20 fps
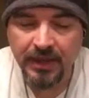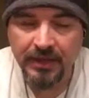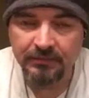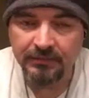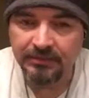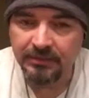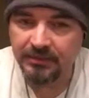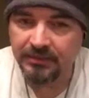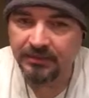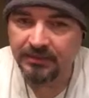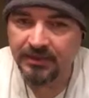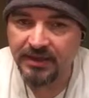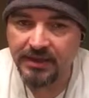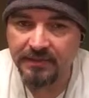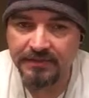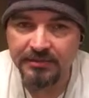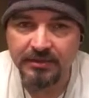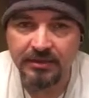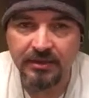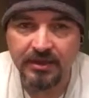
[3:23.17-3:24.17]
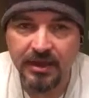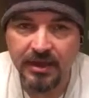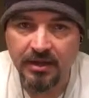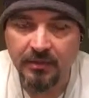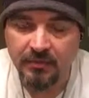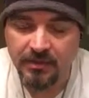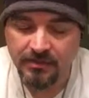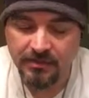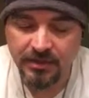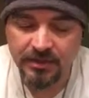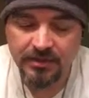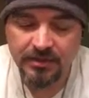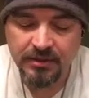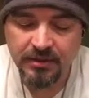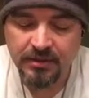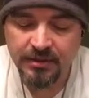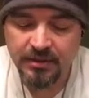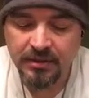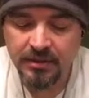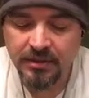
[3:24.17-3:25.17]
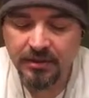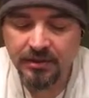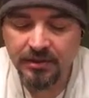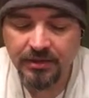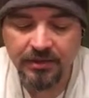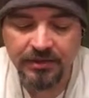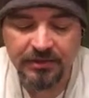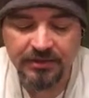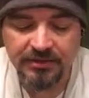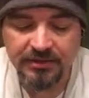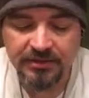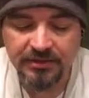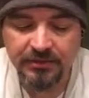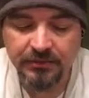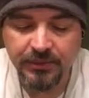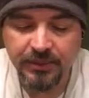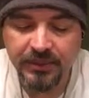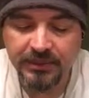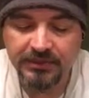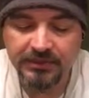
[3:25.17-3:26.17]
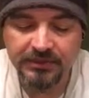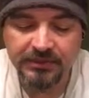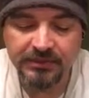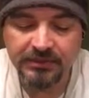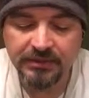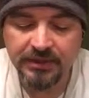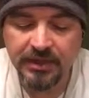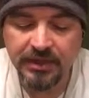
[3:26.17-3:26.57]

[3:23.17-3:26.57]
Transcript: I'm sure this happens to a lot of women you're in a situation,